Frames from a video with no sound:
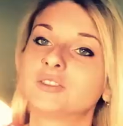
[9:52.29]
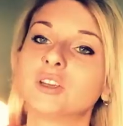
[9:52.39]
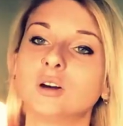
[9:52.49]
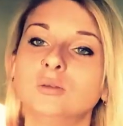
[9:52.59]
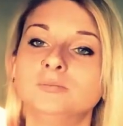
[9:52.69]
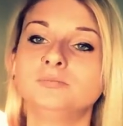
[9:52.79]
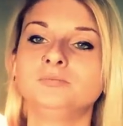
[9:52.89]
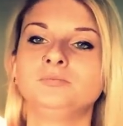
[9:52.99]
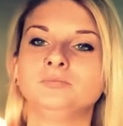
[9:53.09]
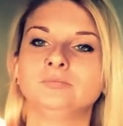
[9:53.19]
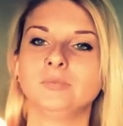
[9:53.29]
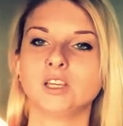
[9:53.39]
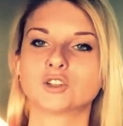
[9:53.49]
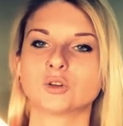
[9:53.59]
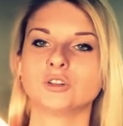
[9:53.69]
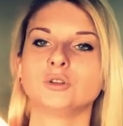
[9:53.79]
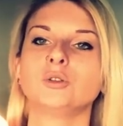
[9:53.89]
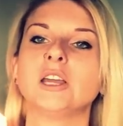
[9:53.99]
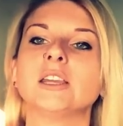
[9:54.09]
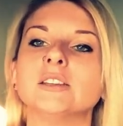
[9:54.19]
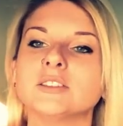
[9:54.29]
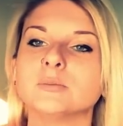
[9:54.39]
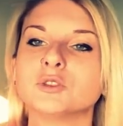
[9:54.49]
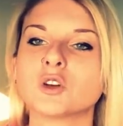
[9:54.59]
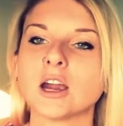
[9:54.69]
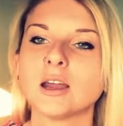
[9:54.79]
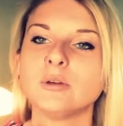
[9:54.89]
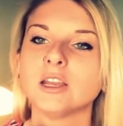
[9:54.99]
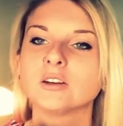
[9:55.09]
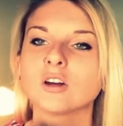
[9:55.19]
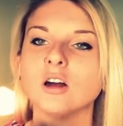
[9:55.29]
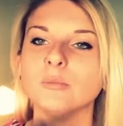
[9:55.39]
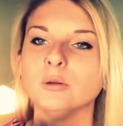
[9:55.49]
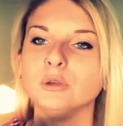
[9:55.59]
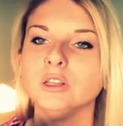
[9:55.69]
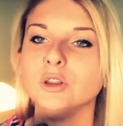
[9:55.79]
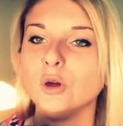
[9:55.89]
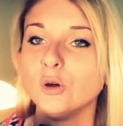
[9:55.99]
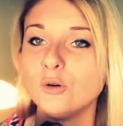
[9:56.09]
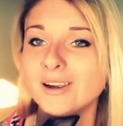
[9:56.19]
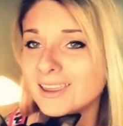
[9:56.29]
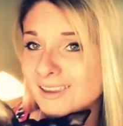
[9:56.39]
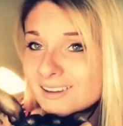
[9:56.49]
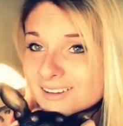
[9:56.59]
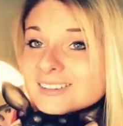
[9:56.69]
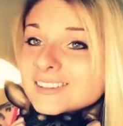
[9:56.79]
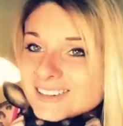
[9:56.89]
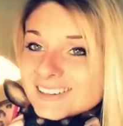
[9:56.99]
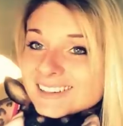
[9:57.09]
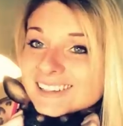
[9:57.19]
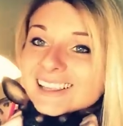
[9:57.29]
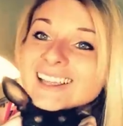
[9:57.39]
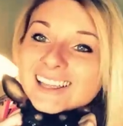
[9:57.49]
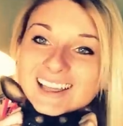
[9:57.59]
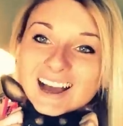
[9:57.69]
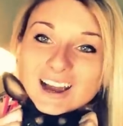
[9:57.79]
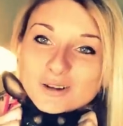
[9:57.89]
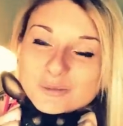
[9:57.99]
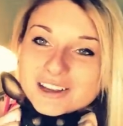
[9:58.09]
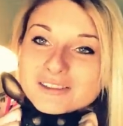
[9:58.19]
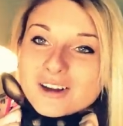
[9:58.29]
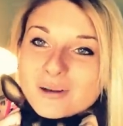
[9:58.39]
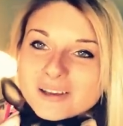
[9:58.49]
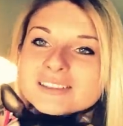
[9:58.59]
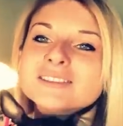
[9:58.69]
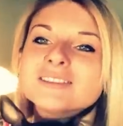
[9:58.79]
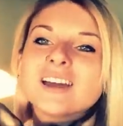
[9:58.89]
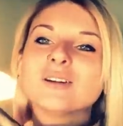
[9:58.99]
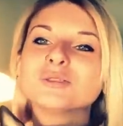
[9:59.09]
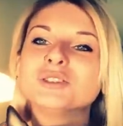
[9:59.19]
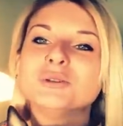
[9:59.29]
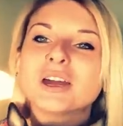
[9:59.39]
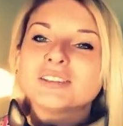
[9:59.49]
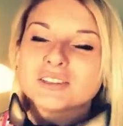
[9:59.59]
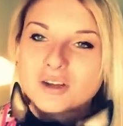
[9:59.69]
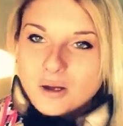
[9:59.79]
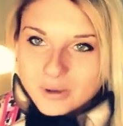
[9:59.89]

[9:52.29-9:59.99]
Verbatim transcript: So make sure to like and subscribe and comment below, and I will be in the comments. I will see you guys in the